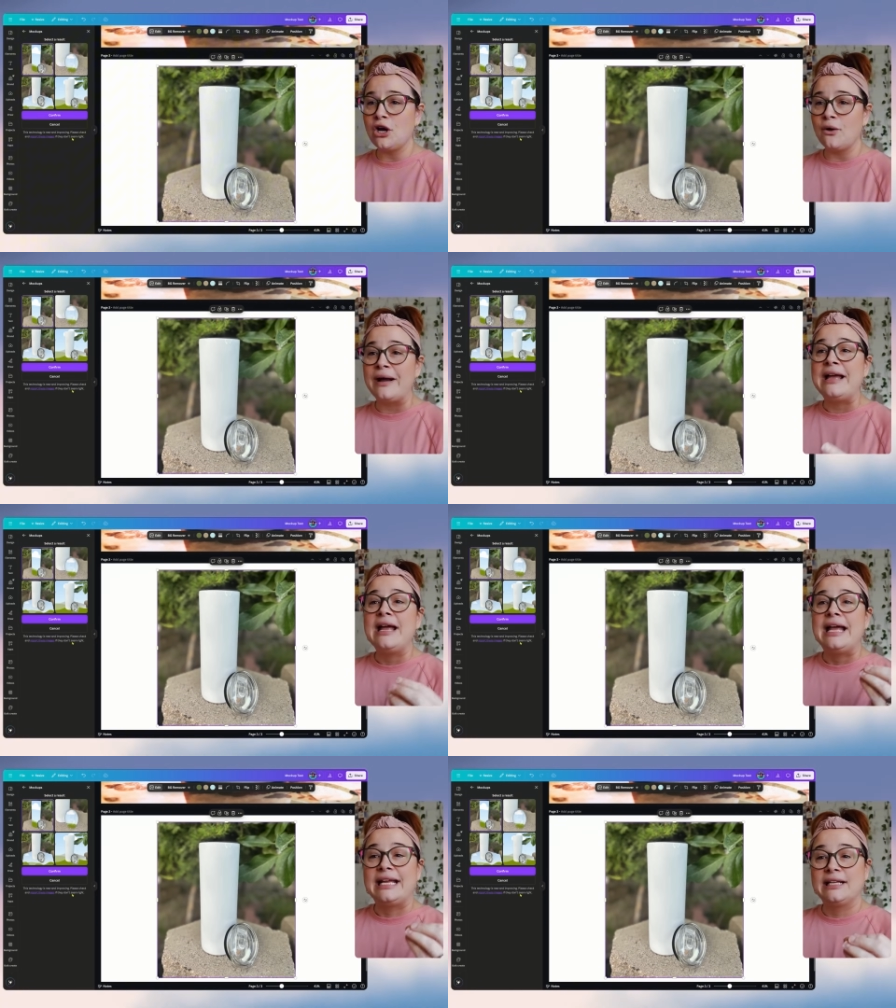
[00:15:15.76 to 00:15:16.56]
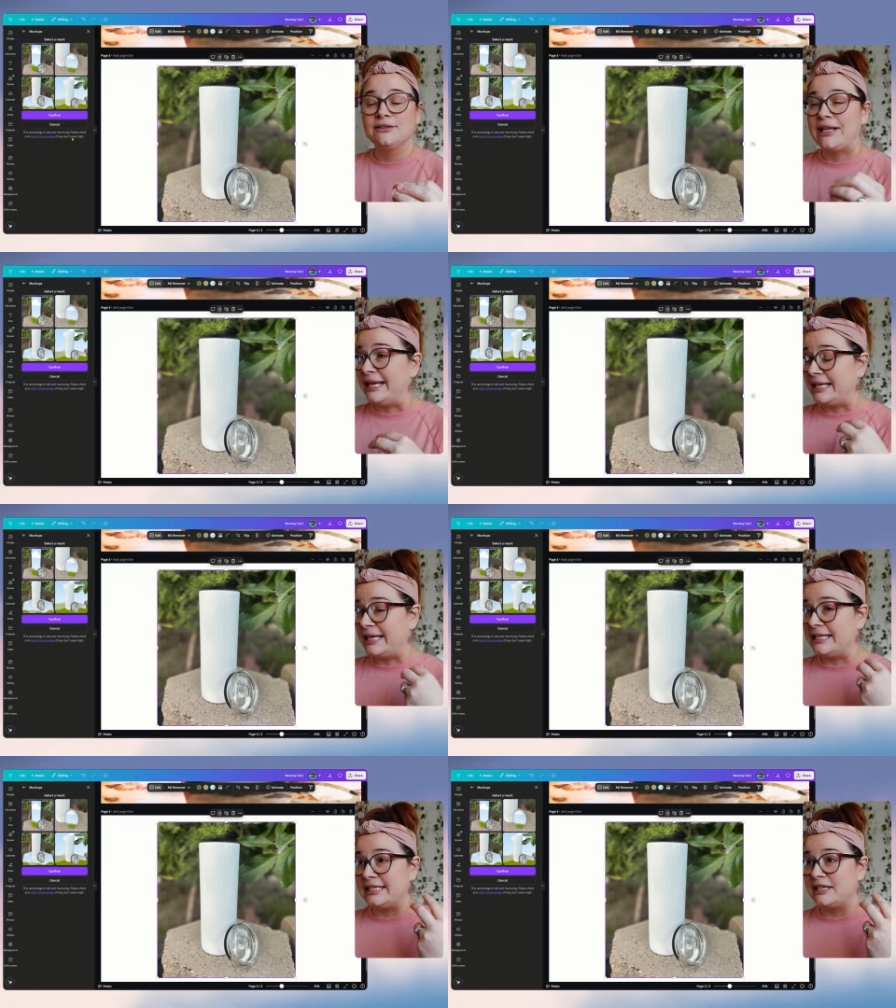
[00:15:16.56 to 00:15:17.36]
So it,
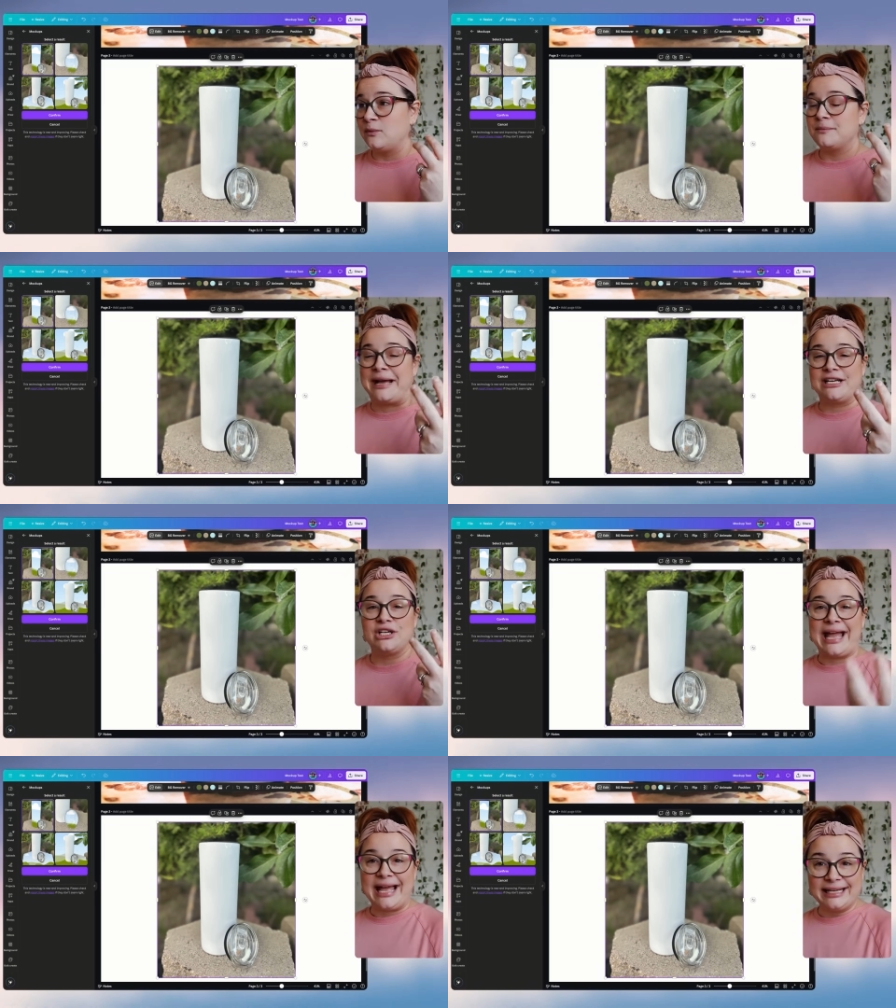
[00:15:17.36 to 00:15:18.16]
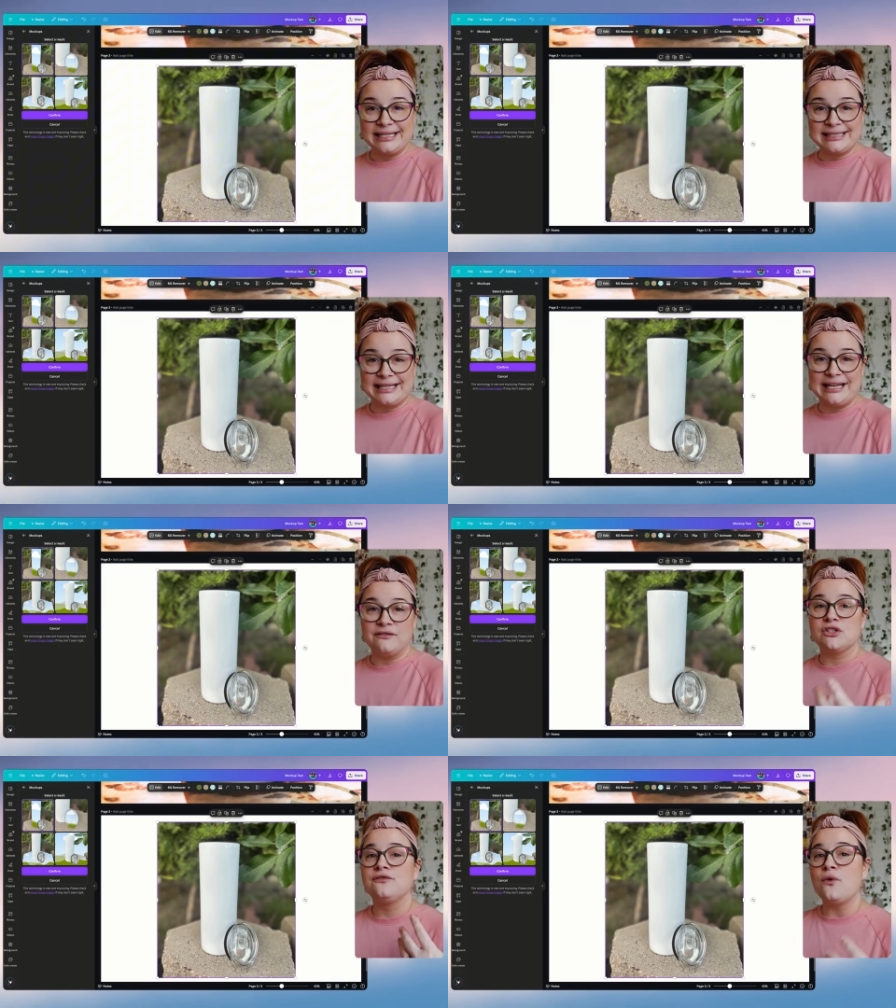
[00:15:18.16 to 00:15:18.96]
like it did with Magic Edit, it's gonna
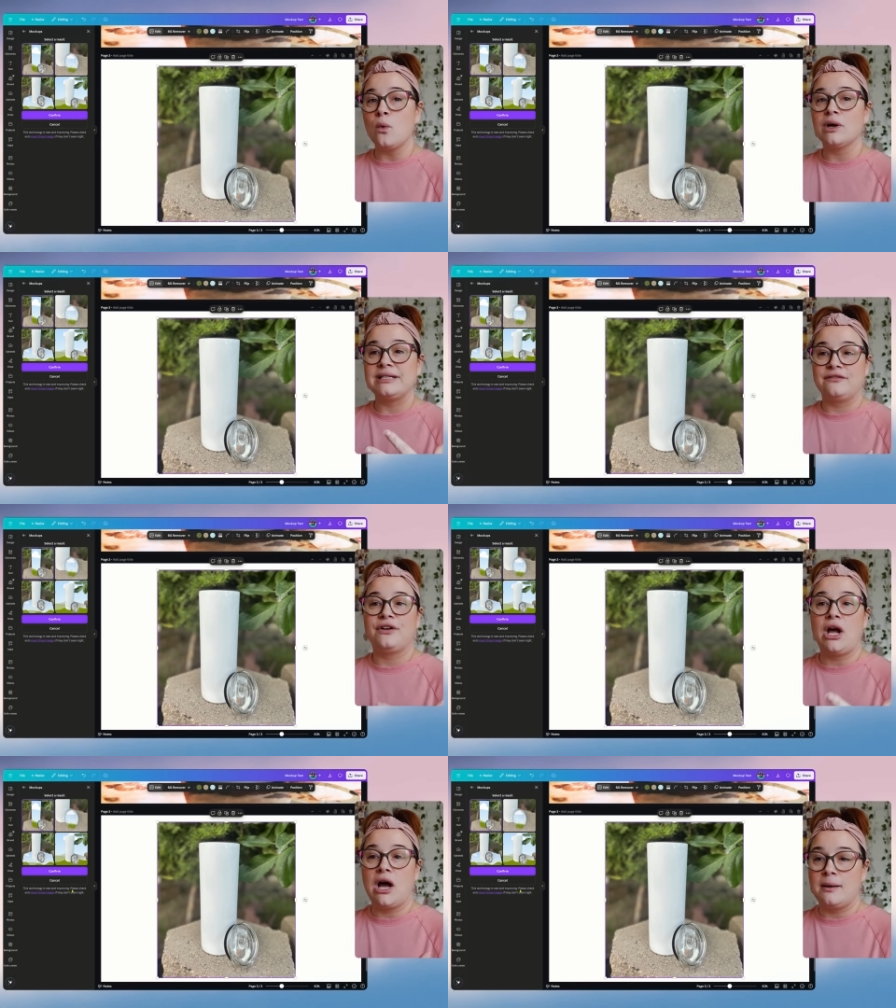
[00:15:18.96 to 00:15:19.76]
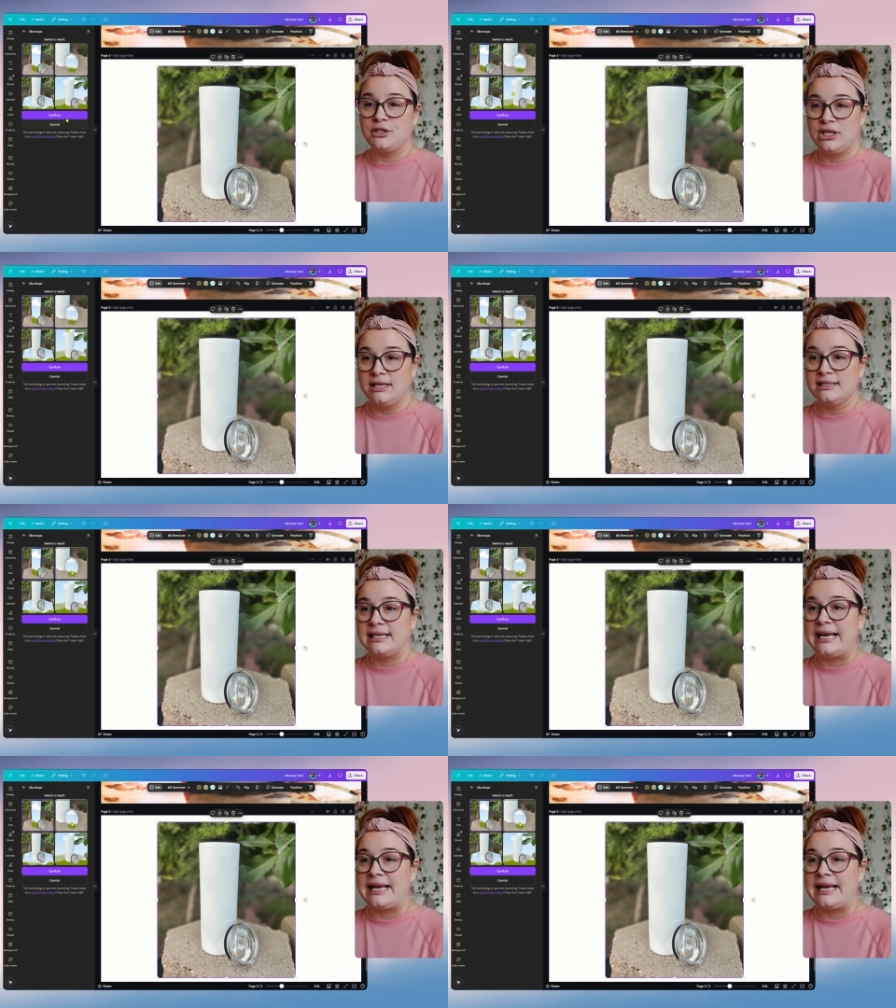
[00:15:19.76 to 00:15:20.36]
give us four different options.